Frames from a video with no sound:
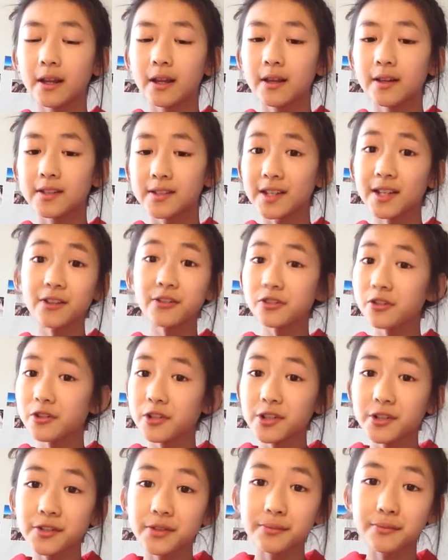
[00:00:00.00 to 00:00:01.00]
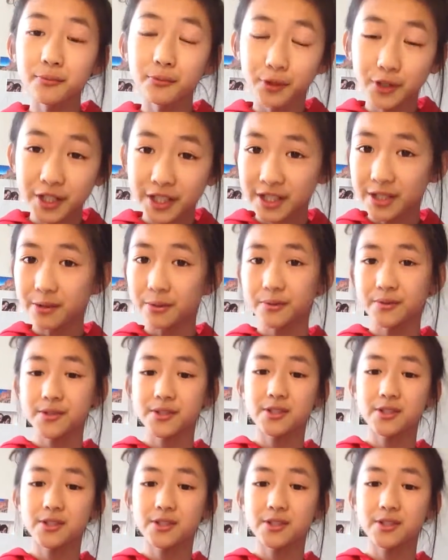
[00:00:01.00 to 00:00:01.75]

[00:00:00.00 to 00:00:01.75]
stickers are just cute,